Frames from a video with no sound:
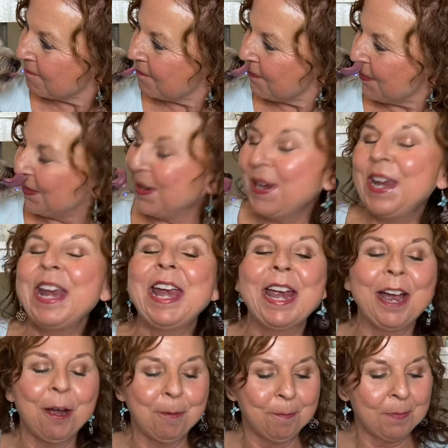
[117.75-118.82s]

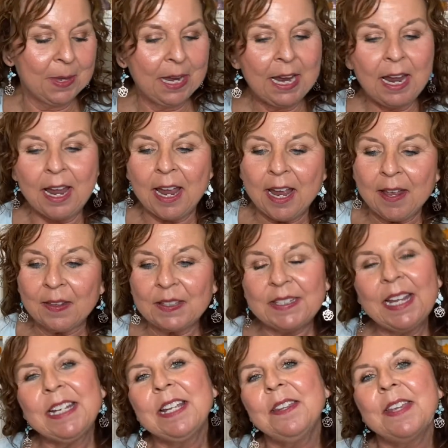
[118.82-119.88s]
Yeah.
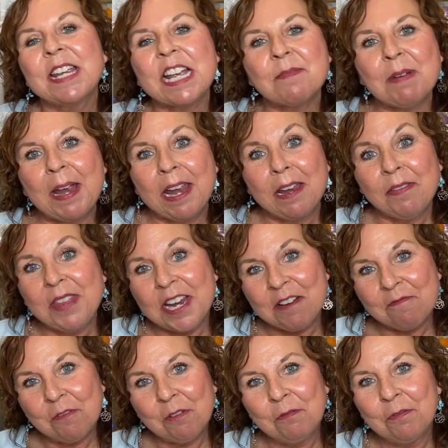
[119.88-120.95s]
Second thing I'm
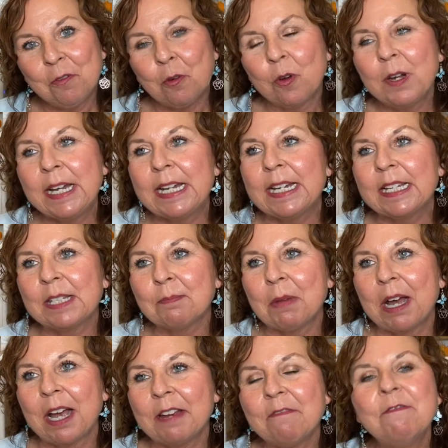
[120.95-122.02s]
thankful for is
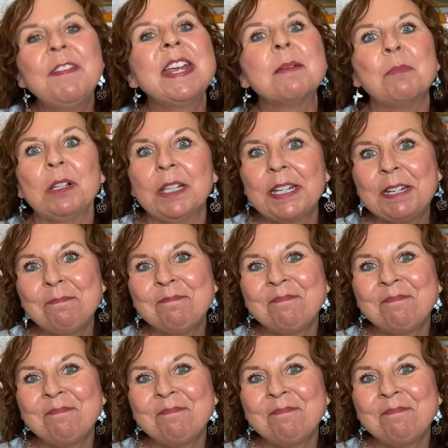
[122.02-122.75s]
my family.